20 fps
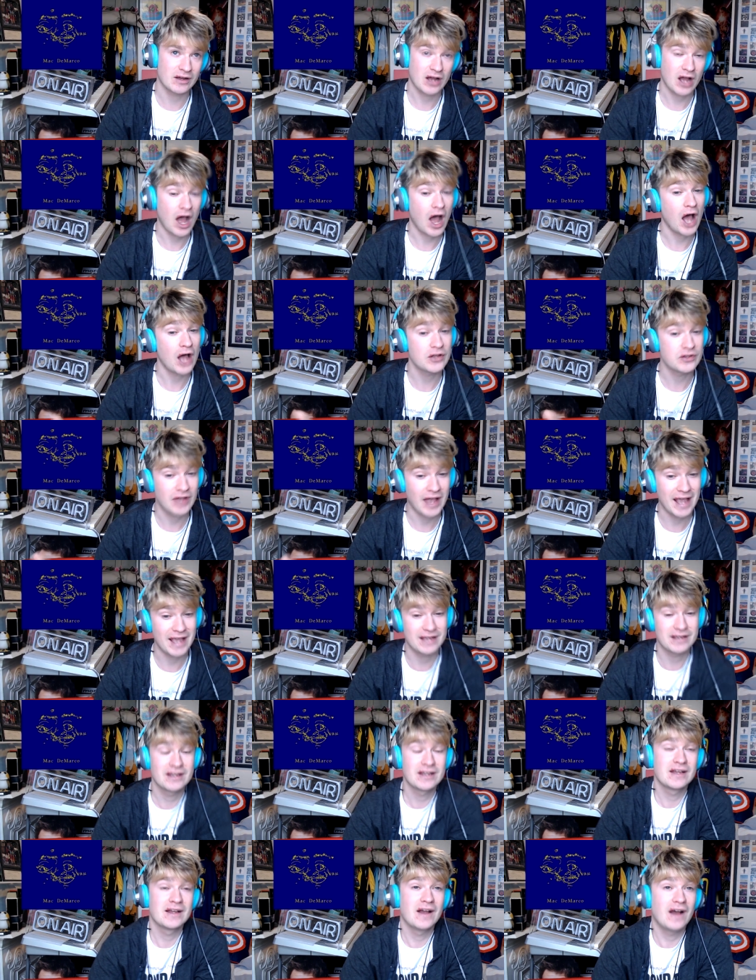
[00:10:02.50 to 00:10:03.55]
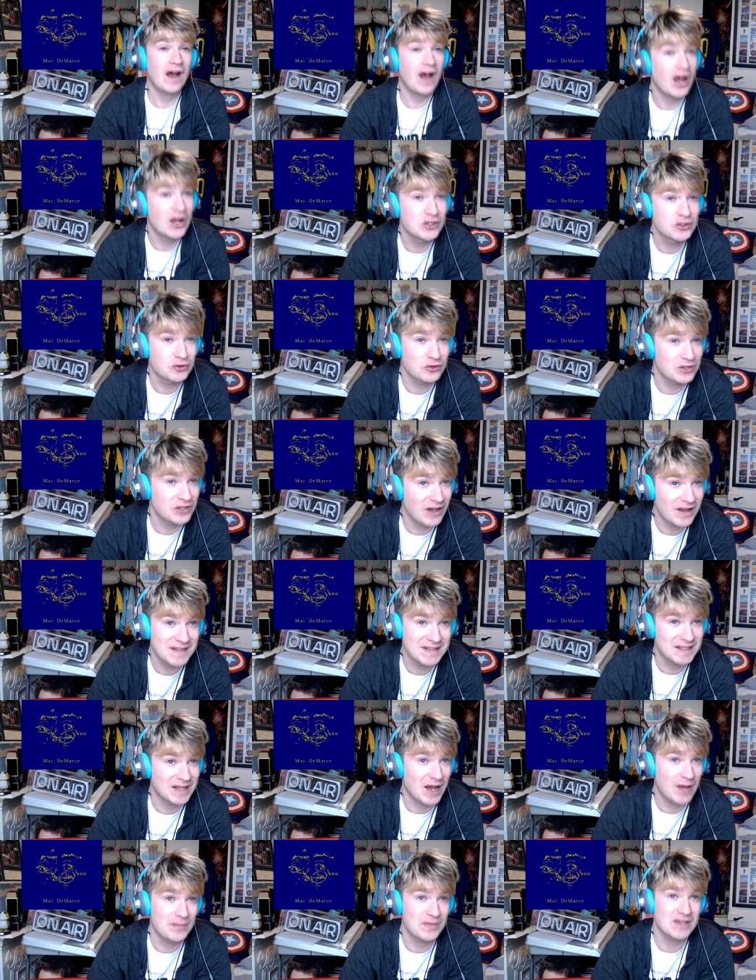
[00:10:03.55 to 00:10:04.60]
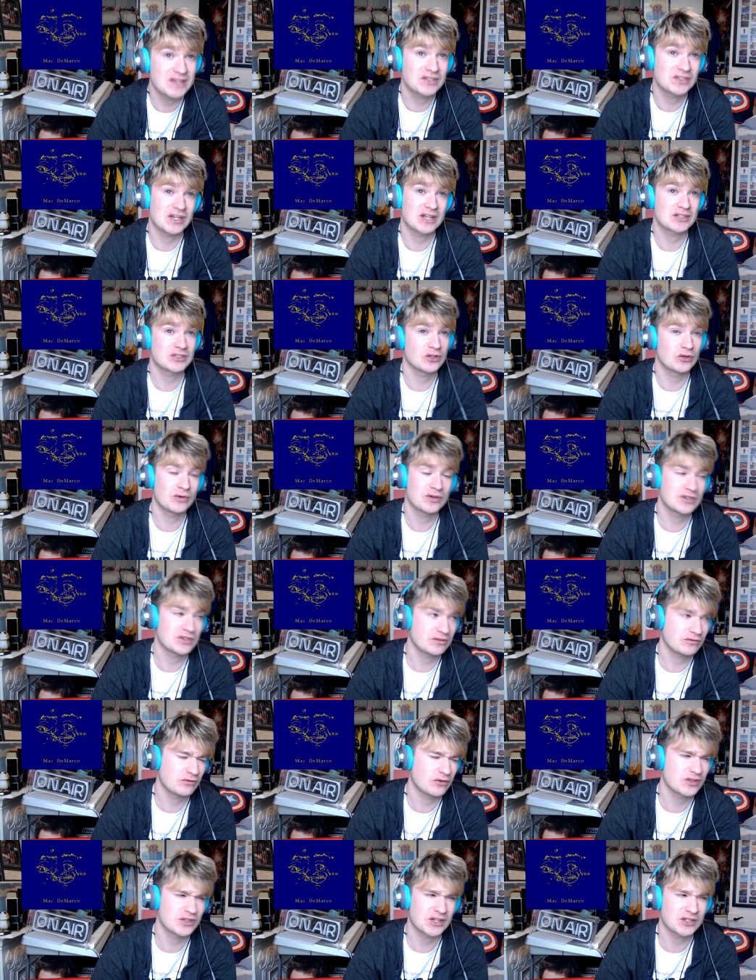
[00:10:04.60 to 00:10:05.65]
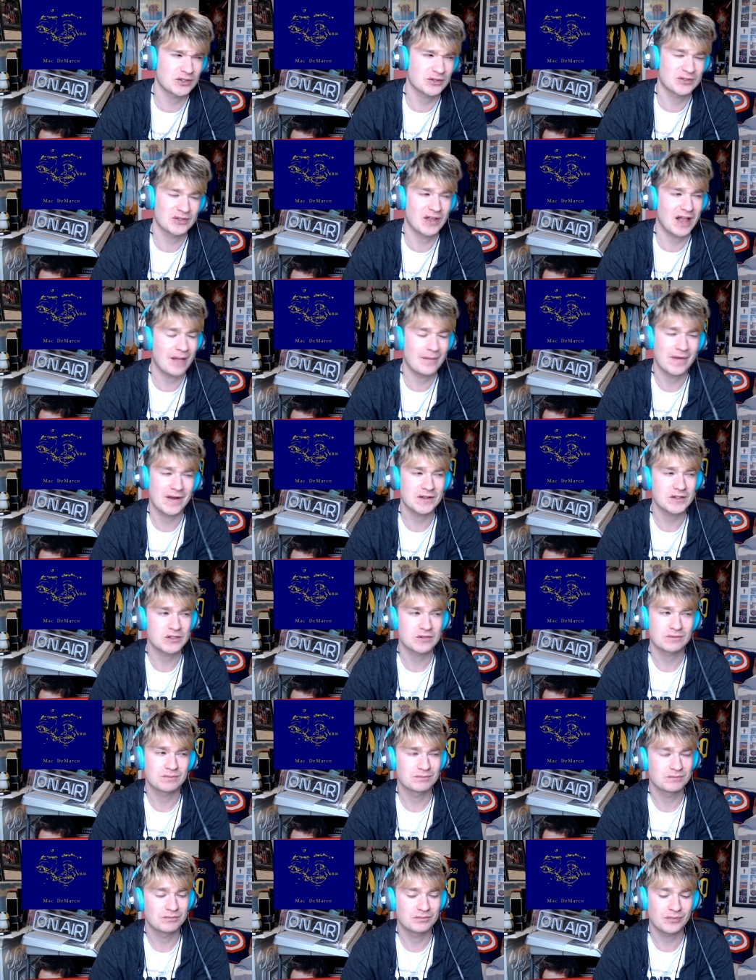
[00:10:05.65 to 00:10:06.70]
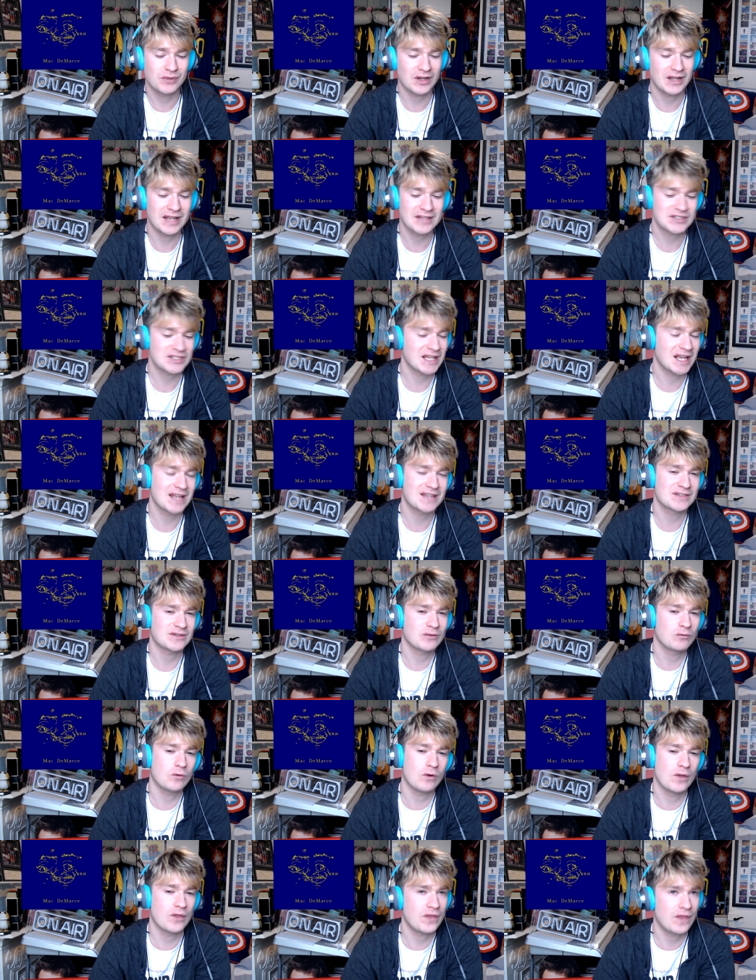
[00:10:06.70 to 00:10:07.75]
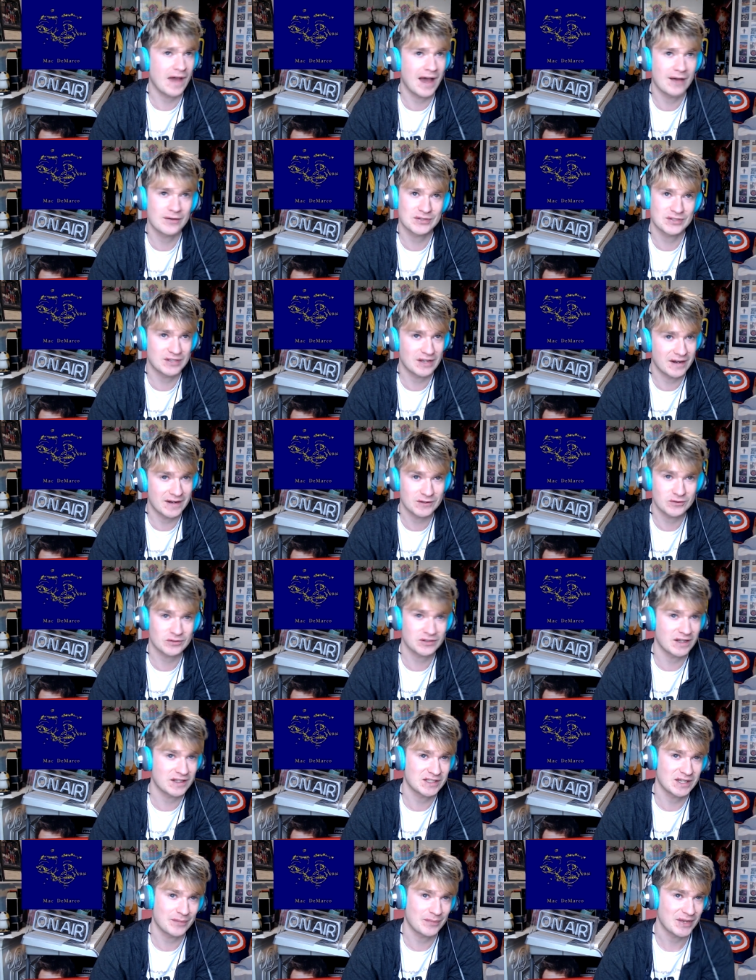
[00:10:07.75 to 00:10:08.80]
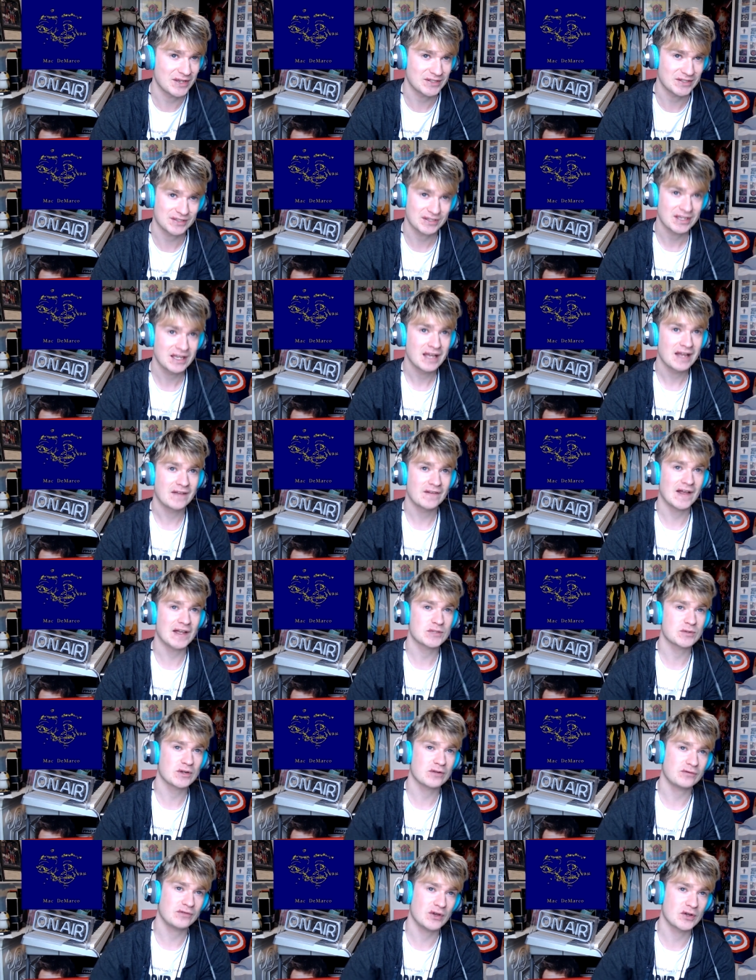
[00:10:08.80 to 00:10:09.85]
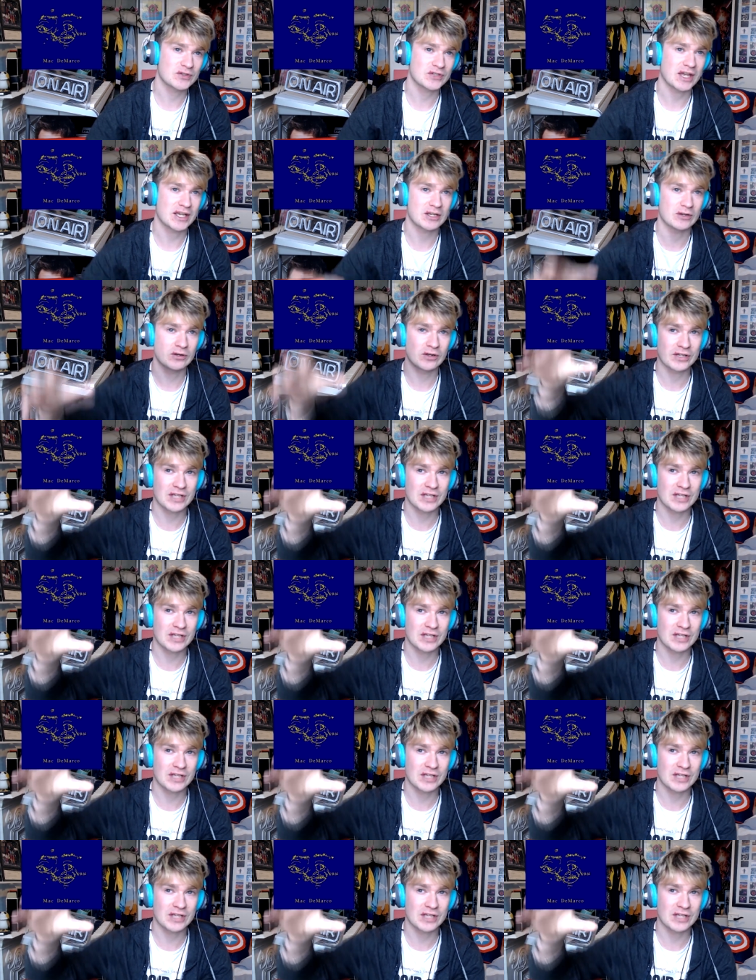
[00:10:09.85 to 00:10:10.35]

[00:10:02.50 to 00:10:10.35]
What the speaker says: 199 piece jigsaw, which for a jigsaw is not that much. But let's say it's 1,999 pieces. That's what it feels like. You're looking